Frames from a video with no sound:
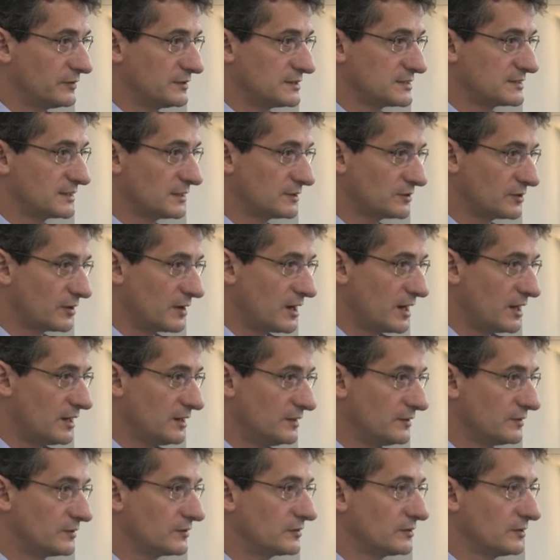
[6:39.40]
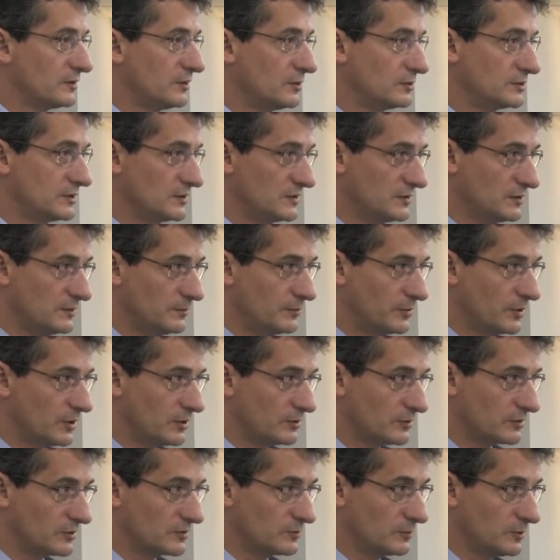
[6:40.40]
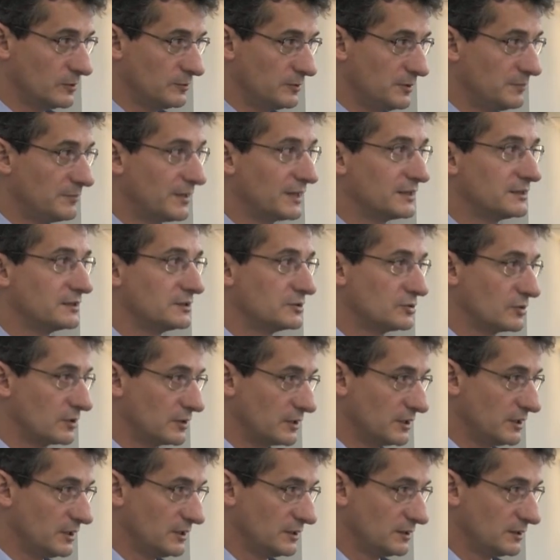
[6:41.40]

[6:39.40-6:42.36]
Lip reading: standardized OTC products will be mandatory.